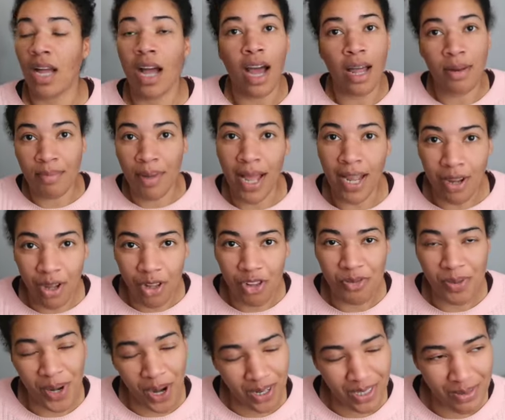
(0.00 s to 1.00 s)
unpack all
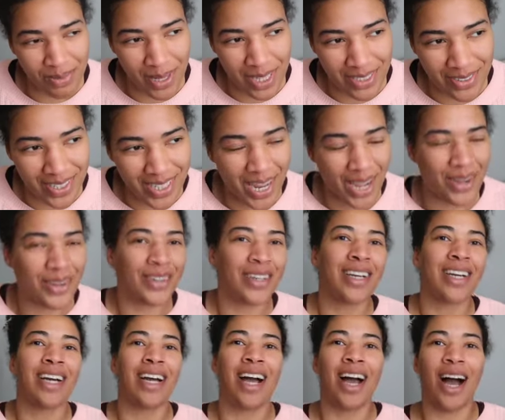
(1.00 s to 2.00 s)
of my art supplies right now.
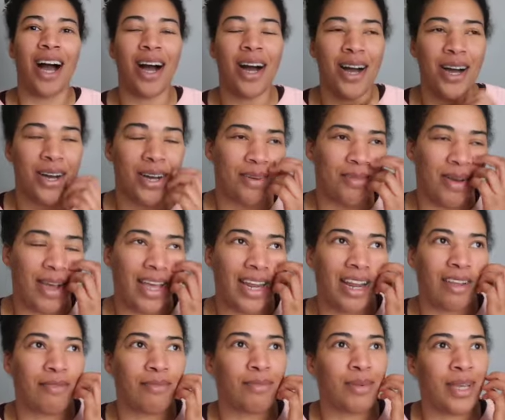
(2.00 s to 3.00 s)
And
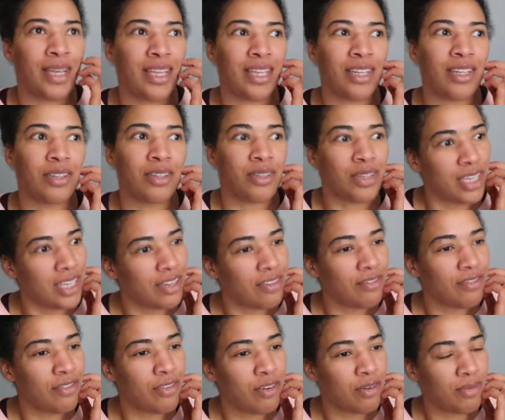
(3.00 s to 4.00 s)
I've been
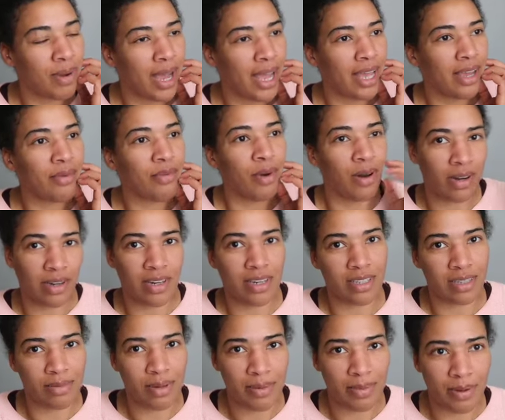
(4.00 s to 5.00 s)
looking for my
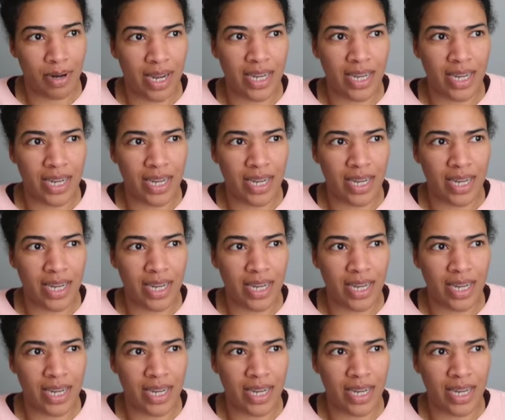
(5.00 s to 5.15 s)
watercolor paper.